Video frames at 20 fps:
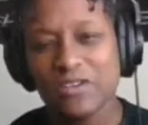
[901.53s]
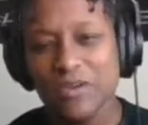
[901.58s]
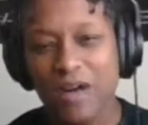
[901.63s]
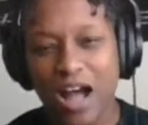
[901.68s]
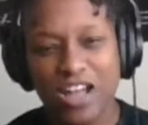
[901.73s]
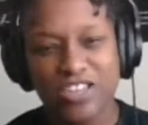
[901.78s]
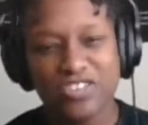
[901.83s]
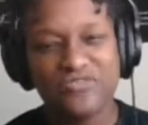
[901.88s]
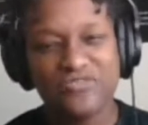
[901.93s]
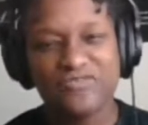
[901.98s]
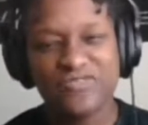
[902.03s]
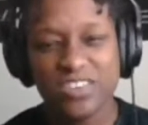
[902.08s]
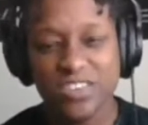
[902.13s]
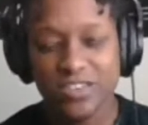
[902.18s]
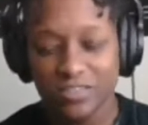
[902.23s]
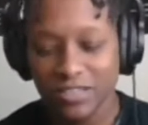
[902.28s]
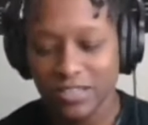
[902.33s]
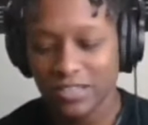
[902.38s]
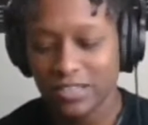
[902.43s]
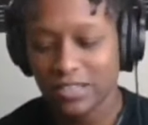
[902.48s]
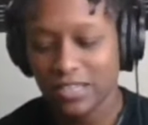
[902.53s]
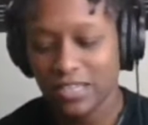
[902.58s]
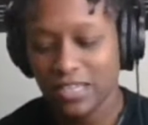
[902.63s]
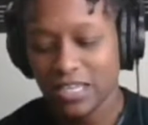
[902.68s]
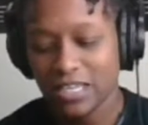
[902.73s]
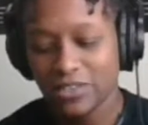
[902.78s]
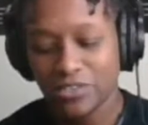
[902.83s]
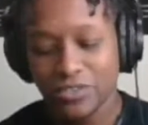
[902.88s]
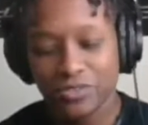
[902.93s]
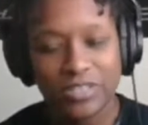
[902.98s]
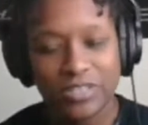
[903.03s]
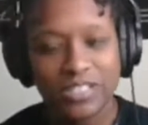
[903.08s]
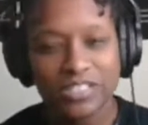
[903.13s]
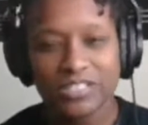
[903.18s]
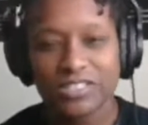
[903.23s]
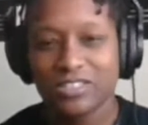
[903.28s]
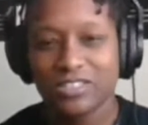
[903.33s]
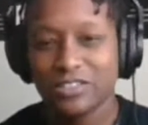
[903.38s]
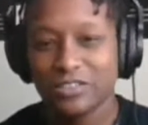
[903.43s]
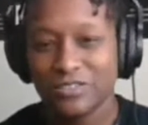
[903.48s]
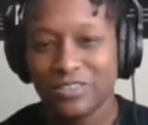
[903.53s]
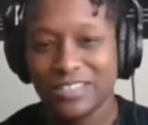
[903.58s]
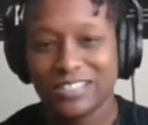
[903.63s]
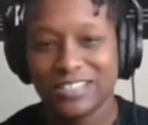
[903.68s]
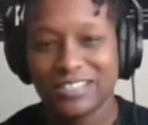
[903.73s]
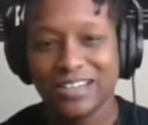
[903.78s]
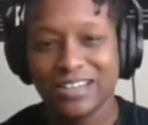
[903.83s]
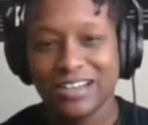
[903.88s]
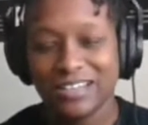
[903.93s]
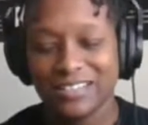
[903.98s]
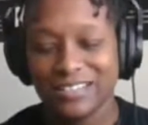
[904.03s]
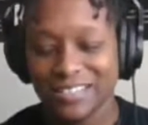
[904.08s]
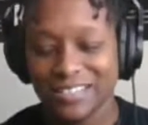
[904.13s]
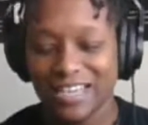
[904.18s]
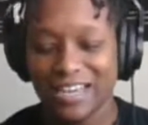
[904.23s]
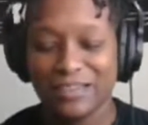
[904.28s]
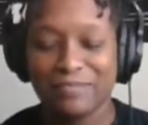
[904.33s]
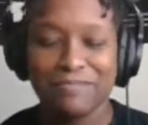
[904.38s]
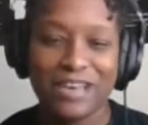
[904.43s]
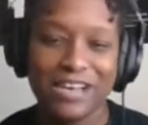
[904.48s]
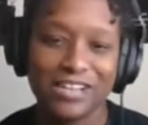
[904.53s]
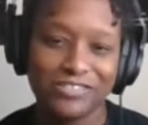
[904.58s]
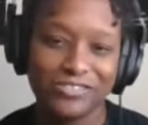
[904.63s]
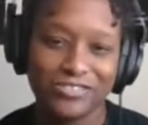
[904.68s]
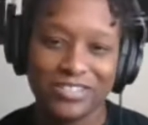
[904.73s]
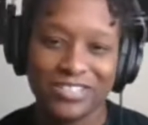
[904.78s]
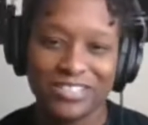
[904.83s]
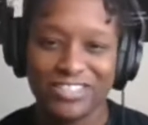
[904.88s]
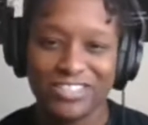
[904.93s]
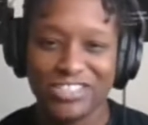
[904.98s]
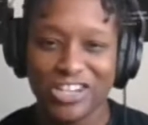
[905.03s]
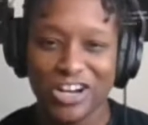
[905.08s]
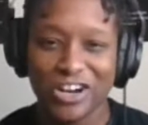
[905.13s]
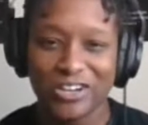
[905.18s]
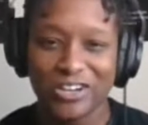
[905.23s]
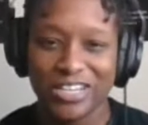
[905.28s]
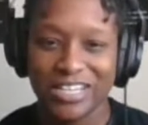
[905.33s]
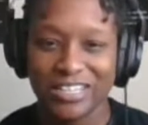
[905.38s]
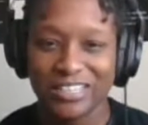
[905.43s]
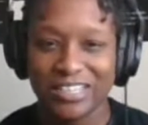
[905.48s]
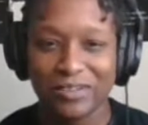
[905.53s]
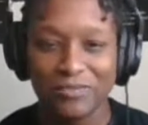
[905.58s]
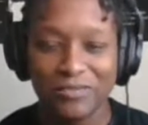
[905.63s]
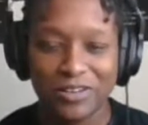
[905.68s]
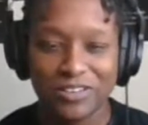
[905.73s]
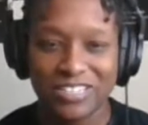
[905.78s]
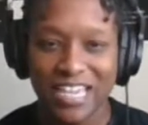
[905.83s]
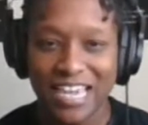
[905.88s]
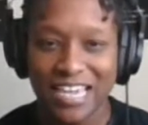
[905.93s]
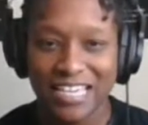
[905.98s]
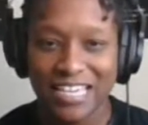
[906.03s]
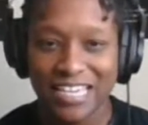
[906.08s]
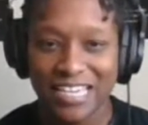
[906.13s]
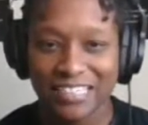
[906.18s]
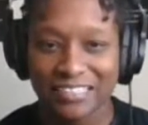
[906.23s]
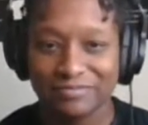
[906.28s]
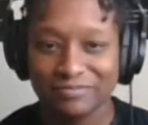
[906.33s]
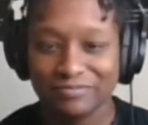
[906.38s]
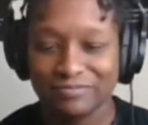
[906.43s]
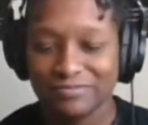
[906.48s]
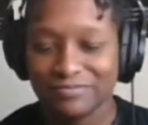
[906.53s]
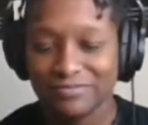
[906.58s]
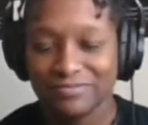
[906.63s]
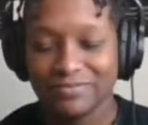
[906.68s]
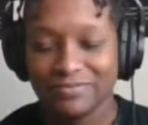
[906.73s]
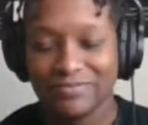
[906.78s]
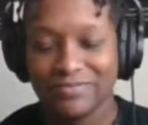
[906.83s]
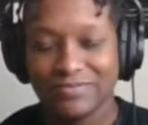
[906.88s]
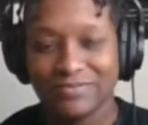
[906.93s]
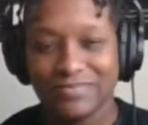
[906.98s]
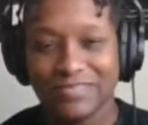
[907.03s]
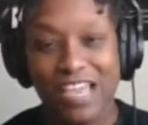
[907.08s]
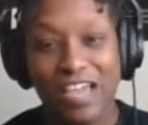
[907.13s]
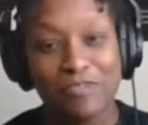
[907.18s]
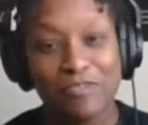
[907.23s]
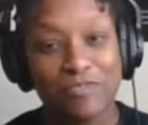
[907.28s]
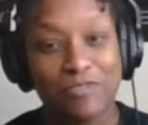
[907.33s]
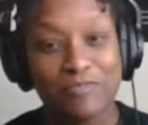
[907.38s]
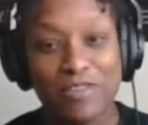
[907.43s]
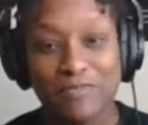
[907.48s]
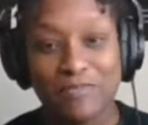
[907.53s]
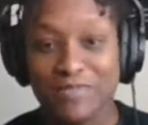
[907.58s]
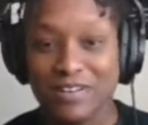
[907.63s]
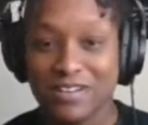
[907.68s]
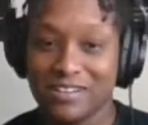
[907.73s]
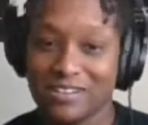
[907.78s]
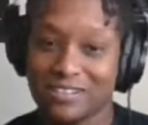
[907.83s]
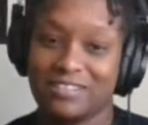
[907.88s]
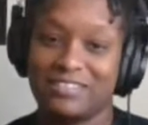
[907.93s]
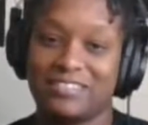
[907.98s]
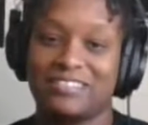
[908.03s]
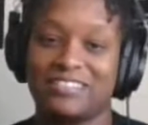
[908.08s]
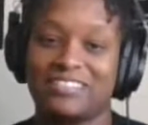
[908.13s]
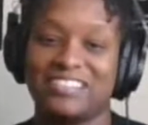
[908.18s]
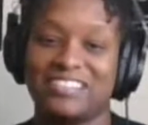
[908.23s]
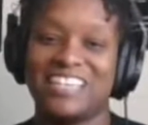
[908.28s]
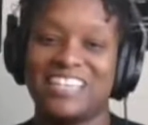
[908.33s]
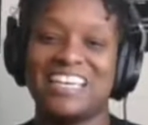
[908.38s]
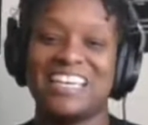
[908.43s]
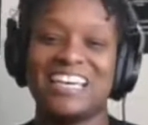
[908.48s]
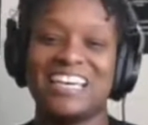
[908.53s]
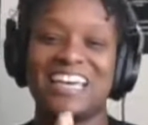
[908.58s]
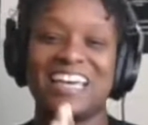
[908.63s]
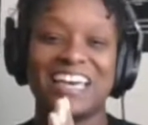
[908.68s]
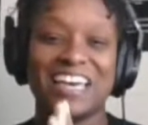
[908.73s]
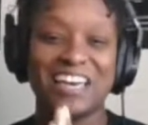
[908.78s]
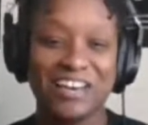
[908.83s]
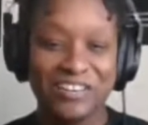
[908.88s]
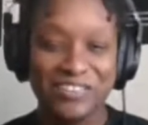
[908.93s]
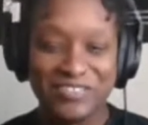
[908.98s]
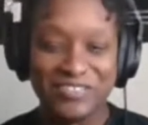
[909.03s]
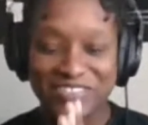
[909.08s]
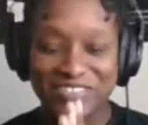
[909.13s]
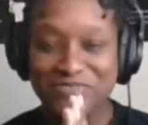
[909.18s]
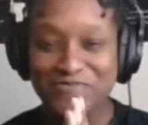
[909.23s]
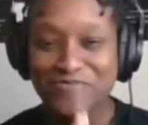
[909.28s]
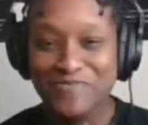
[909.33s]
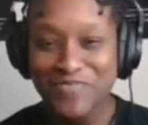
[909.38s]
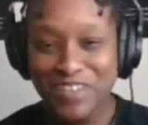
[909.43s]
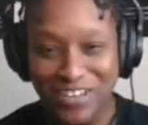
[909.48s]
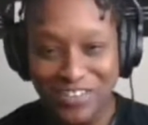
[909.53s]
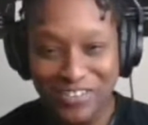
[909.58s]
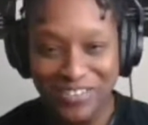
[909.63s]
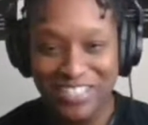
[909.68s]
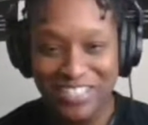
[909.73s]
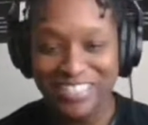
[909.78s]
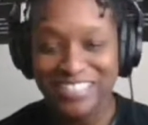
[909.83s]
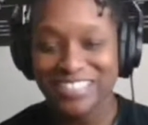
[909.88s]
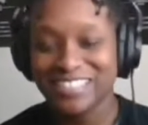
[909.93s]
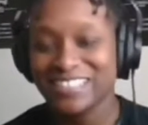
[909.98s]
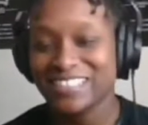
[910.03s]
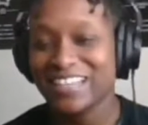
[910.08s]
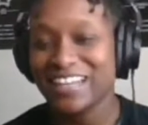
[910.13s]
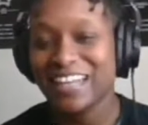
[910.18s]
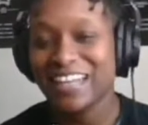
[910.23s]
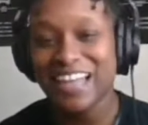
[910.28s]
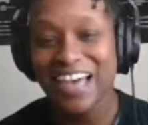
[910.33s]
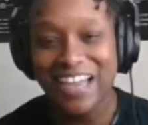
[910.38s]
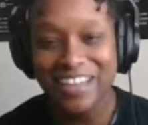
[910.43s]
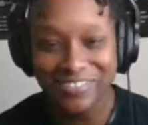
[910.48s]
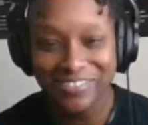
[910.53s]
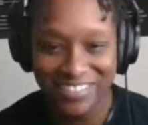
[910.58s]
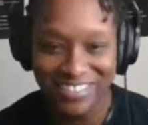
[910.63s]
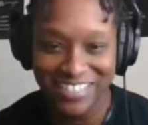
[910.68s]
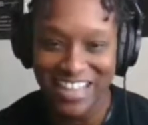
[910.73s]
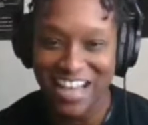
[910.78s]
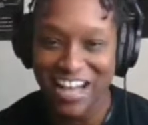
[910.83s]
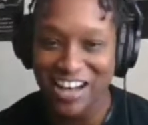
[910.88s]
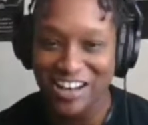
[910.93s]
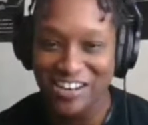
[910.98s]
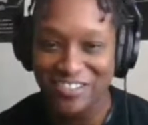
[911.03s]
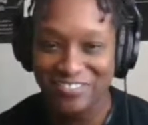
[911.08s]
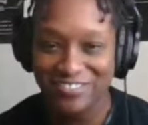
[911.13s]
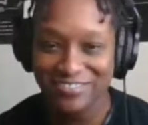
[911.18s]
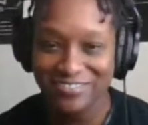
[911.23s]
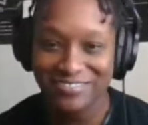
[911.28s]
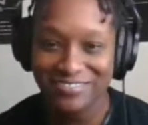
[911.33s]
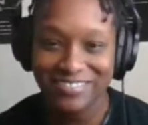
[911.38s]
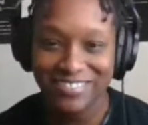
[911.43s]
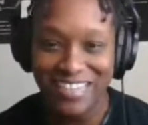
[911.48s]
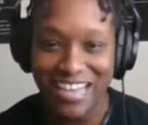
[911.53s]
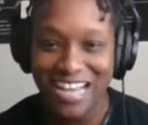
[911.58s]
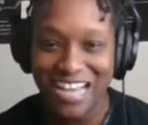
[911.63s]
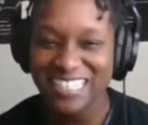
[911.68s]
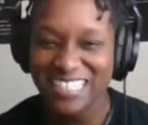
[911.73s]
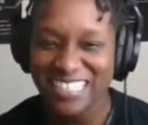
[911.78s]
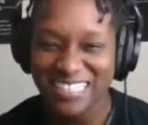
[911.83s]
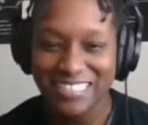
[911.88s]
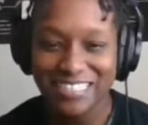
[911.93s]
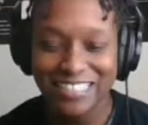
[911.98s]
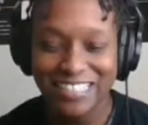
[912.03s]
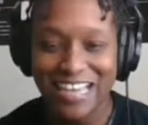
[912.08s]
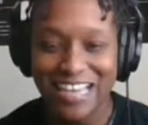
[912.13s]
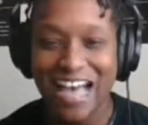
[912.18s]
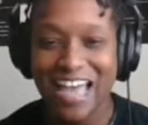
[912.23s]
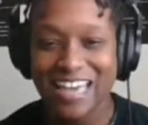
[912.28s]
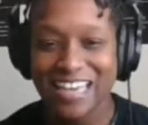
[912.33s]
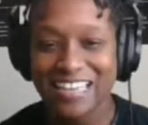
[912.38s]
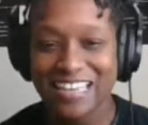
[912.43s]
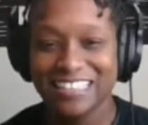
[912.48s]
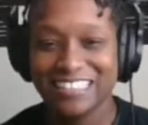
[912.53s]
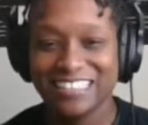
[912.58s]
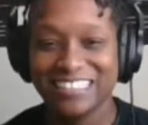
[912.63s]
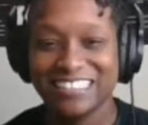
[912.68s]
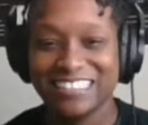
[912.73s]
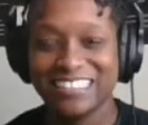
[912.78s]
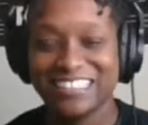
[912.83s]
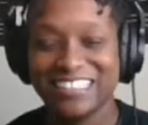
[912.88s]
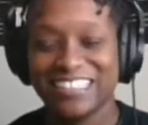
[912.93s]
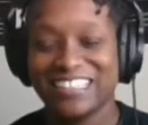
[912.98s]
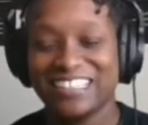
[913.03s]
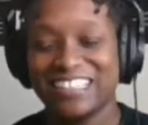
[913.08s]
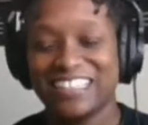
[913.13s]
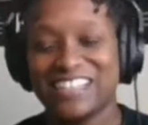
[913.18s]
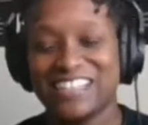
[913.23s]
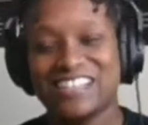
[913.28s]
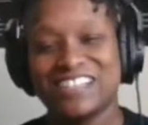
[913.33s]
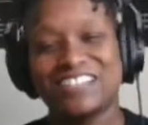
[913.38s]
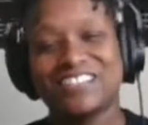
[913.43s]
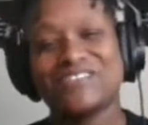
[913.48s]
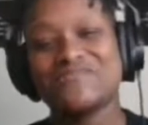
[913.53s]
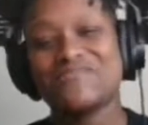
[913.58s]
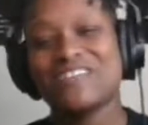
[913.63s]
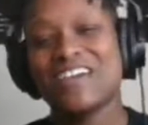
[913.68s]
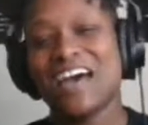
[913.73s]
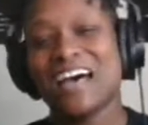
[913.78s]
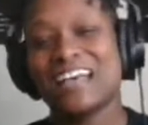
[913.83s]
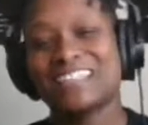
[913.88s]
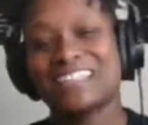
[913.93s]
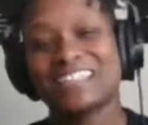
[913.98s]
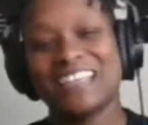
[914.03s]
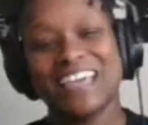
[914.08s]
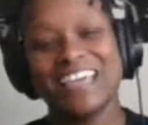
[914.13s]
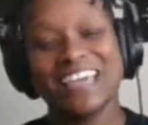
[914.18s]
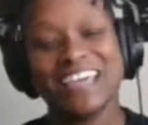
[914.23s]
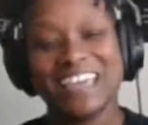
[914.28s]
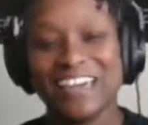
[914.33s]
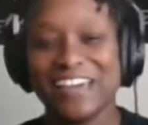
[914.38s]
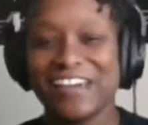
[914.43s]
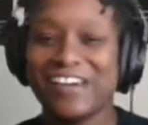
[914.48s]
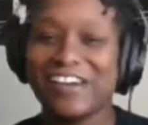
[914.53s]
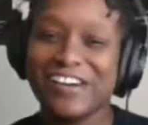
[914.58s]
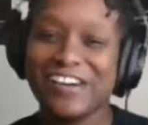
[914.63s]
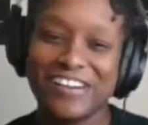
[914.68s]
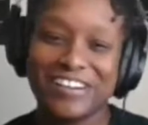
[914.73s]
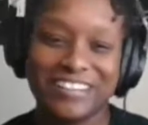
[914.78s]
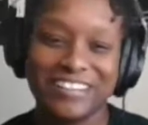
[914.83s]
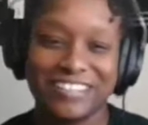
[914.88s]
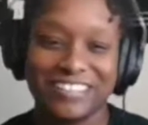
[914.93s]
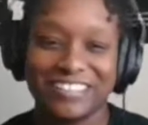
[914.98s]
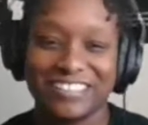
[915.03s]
how you feel through this setting boundaries journey that we're taking. And remember, health and wellness is a lifestyle, not just a diet. You guys take care.